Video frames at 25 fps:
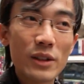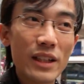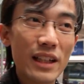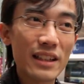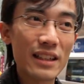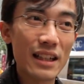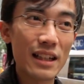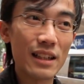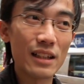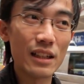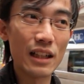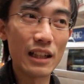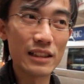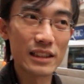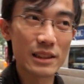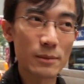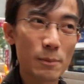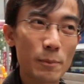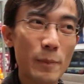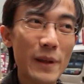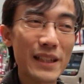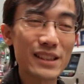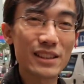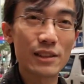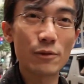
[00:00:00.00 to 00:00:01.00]
that a
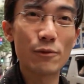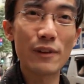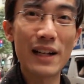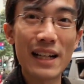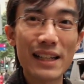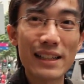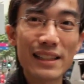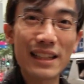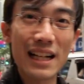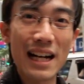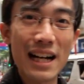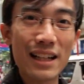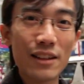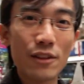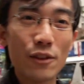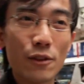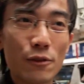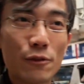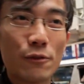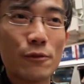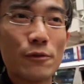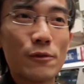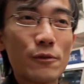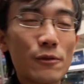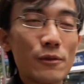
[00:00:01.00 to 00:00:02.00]
specified kind
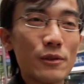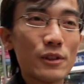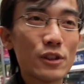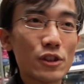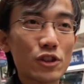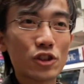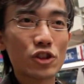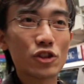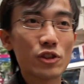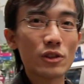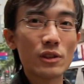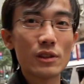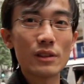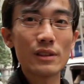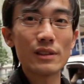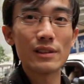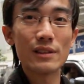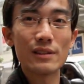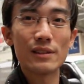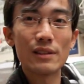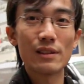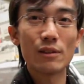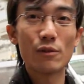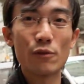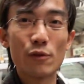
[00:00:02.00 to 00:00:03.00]
of
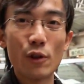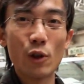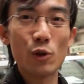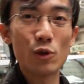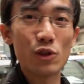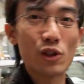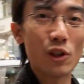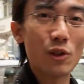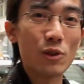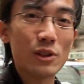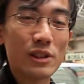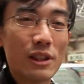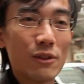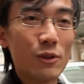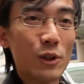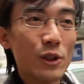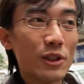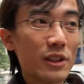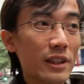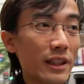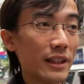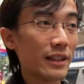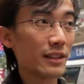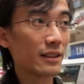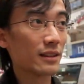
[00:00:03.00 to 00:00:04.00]
photos I
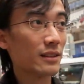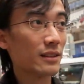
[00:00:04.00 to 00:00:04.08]
would take.